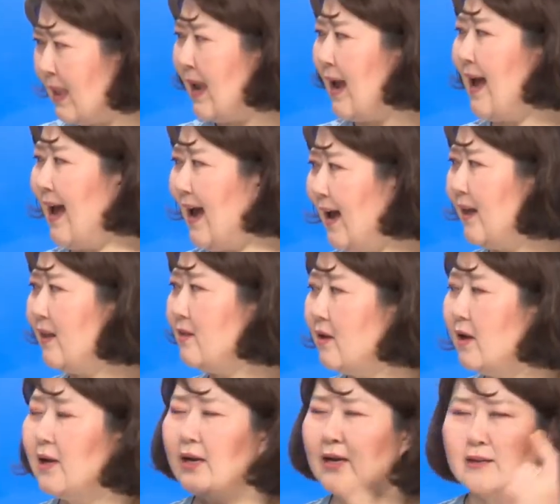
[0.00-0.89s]
And
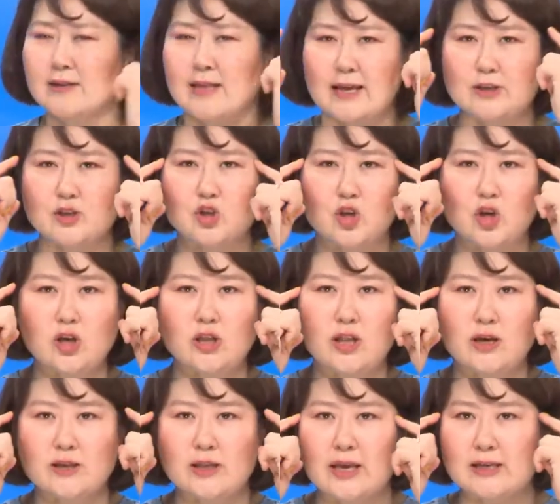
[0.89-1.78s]
the
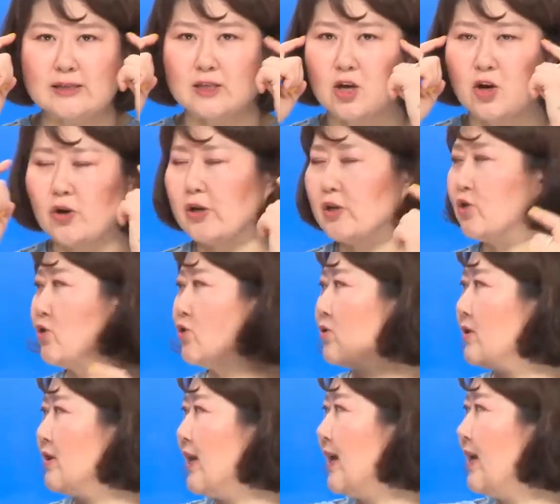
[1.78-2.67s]
student is going to
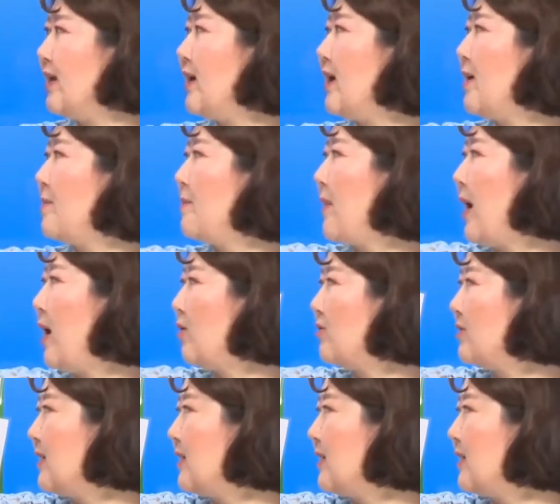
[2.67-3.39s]
think about